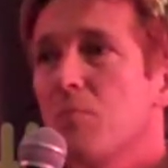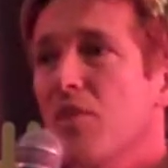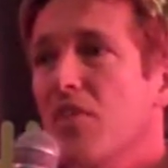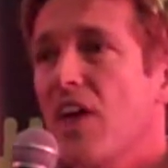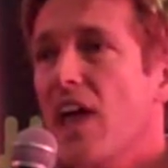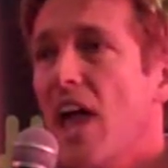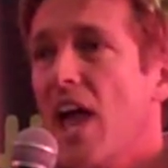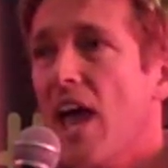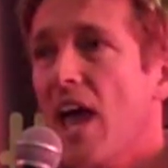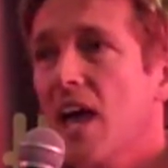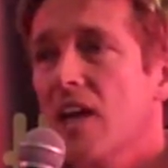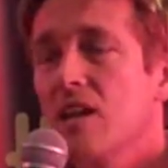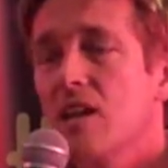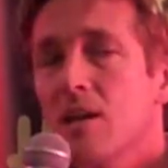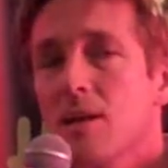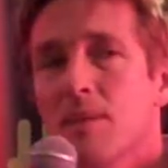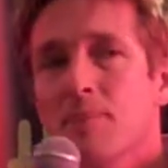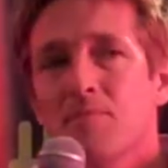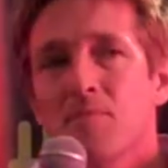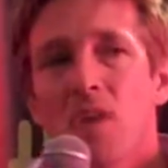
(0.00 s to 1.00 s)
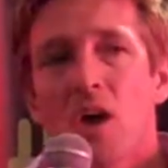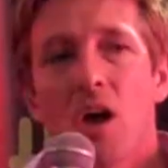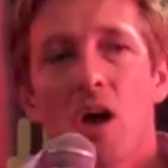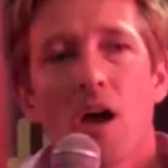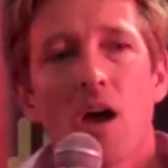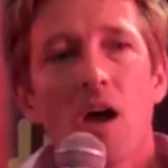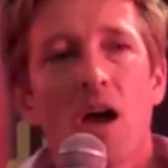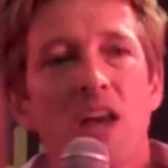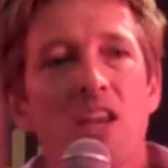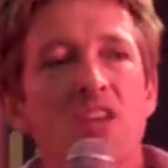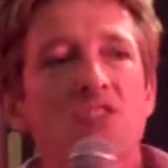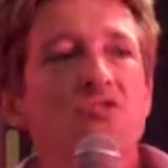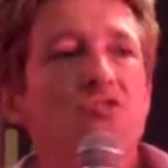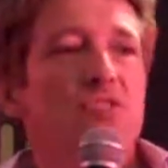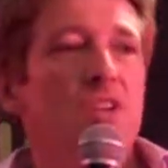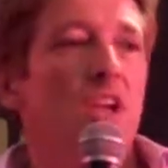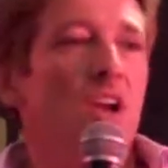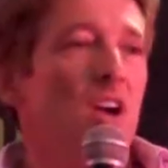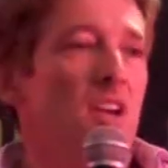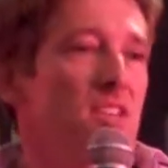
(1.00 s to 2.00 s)
But they had uh, an
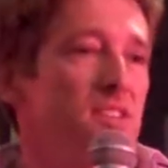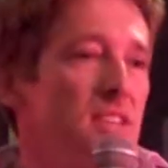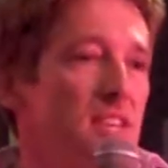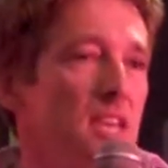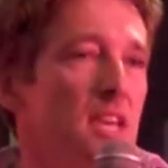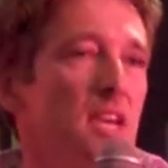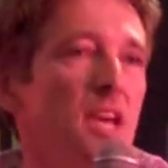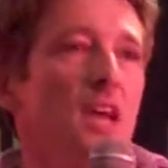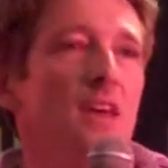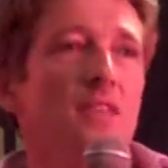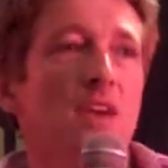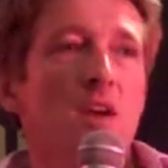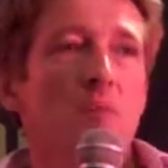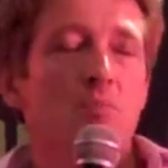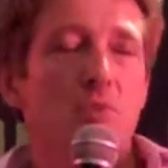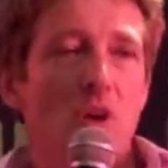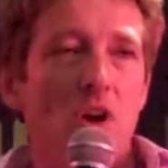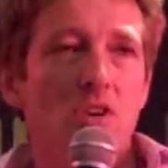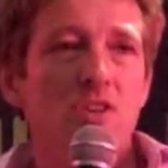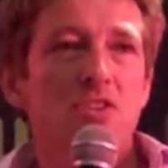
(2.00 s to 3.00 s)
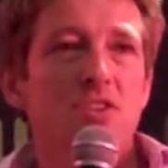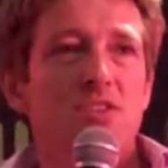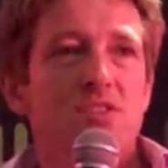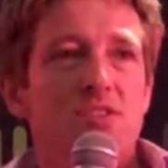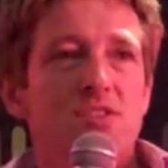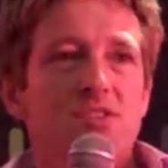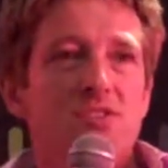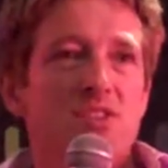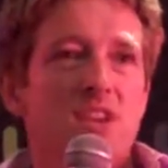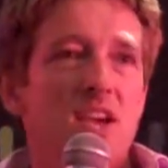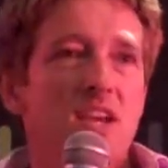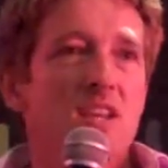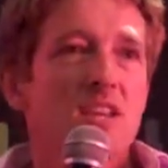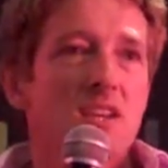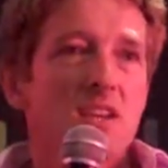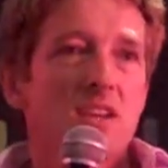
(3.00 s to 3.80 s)
interesting idea, and they approached us and said,